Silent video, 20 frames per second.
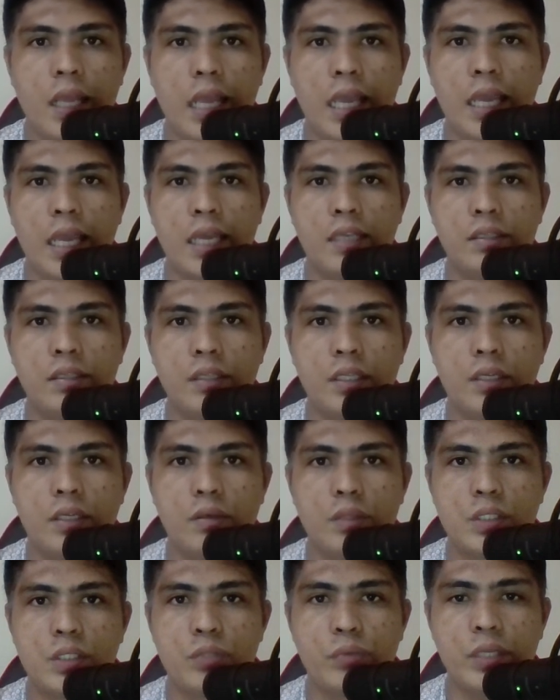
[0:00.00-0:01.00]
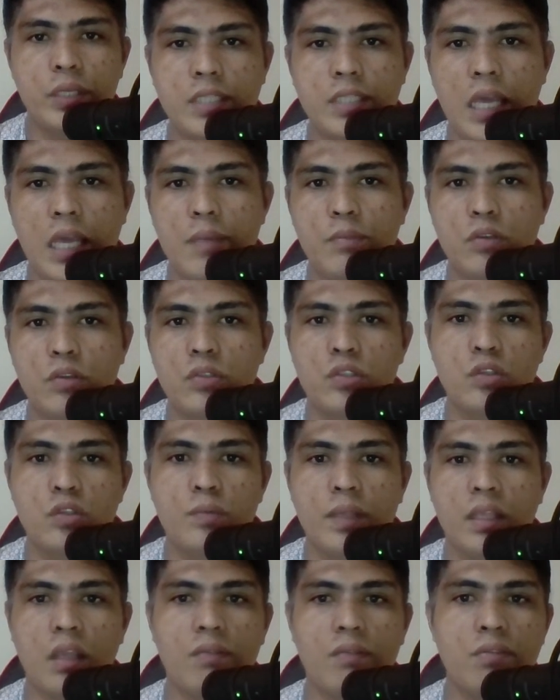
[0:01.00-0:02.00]
and you know it's time
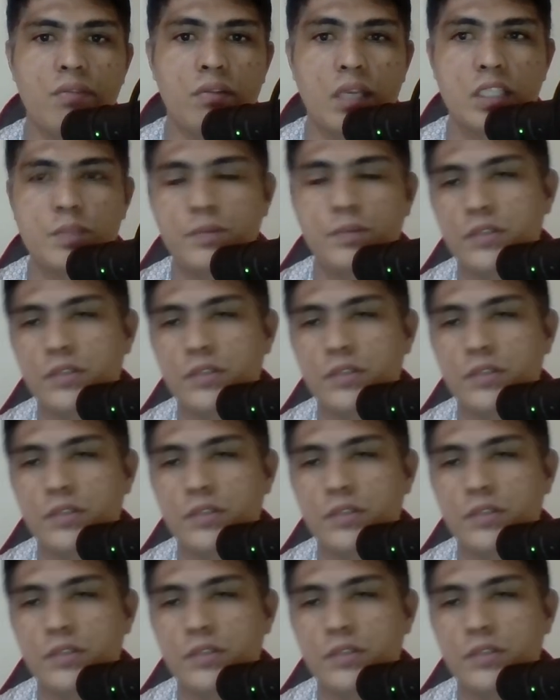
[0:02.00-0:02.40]
consuming if you guys